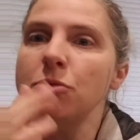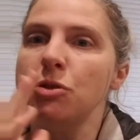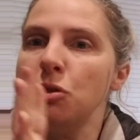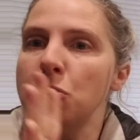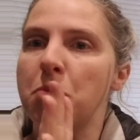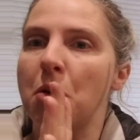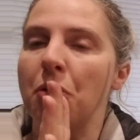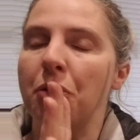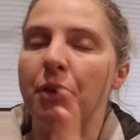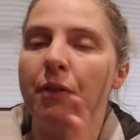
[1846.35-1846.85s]
do
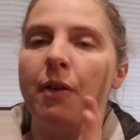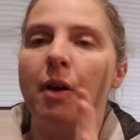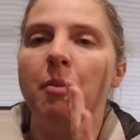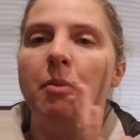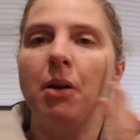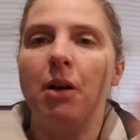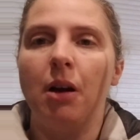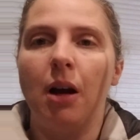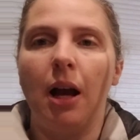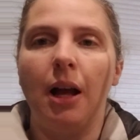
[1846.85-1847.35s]
both of them,
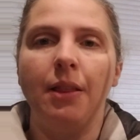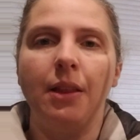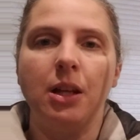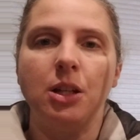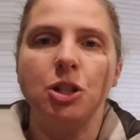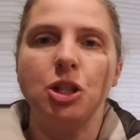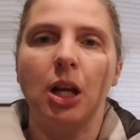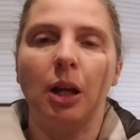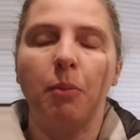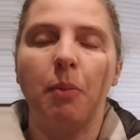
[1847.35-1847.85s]
and then
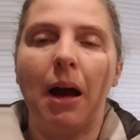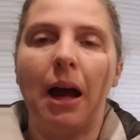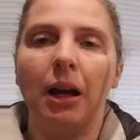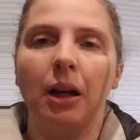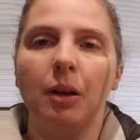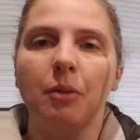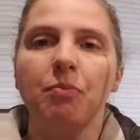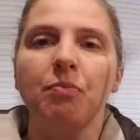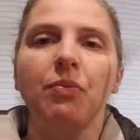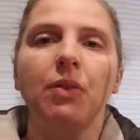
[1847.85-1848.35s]
check back.